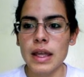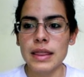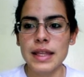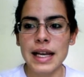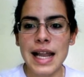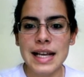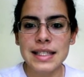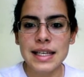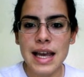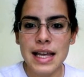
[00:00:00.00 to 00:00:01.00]
The
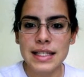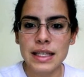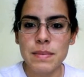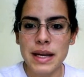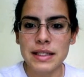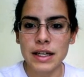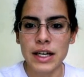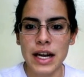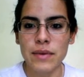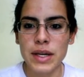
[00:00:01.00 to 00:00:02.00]
lactic acid
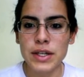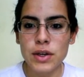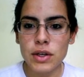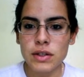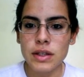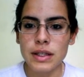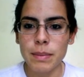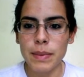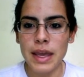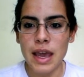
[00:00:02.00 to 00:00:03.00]
bacteria reduce the
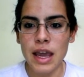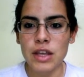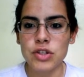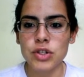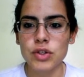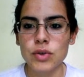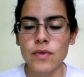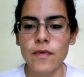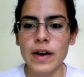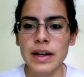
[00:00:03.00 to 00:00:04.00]
pH
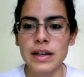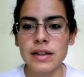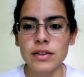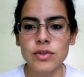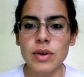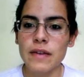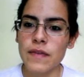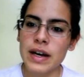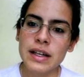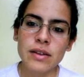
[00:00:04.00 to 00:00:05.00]
to a
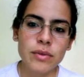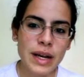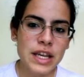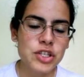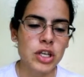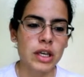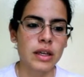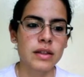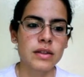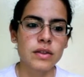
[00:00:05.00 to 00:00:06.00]
final range
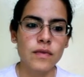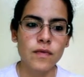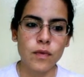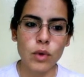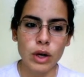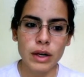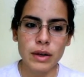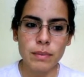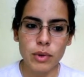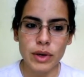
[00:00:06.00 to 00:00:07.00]
in
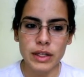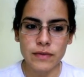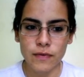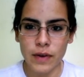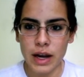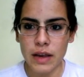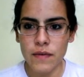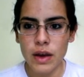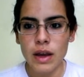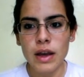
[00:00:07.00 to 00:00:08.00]
4.5
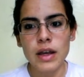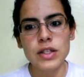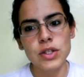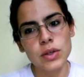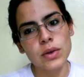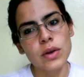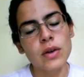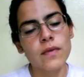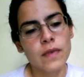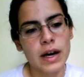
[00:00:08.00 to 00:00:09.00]
to
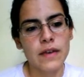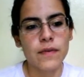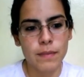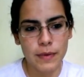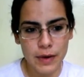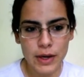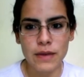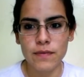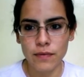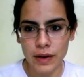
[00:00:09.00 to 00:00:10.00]

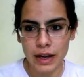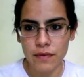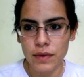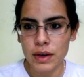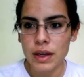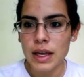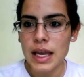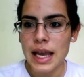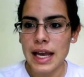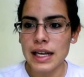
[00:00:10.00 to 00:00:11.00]
5.5
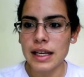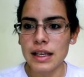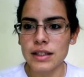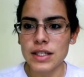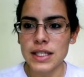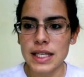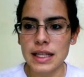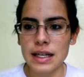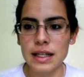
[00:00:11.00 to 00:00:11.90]
and induce the